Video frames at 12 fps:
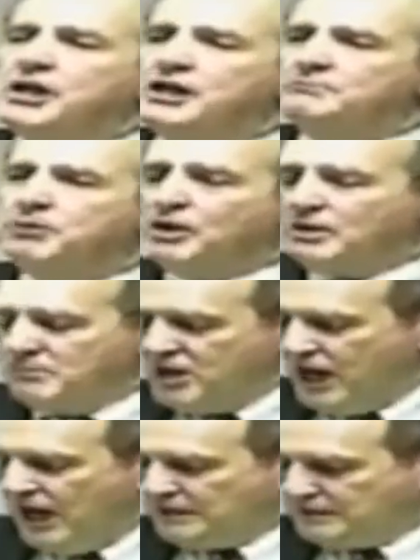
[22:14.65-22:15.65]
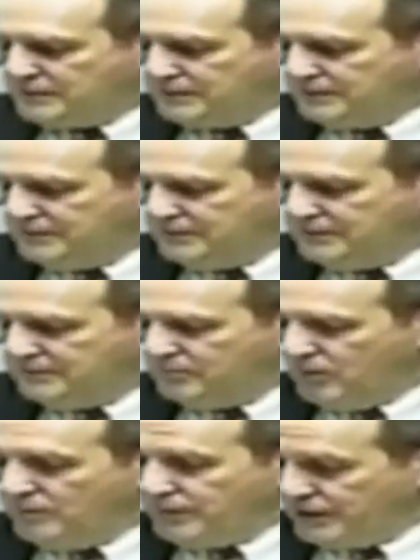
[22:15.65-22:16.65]
Jean-Paul Marat,
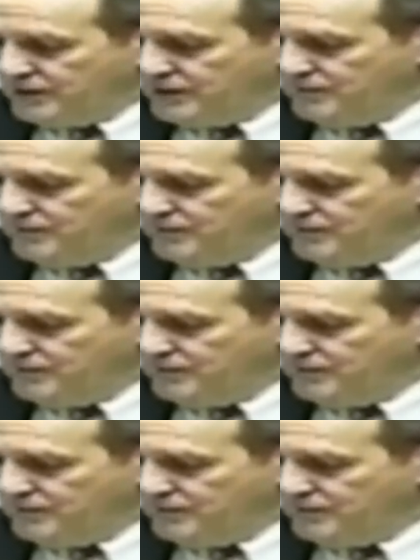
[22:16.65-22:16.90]
one of the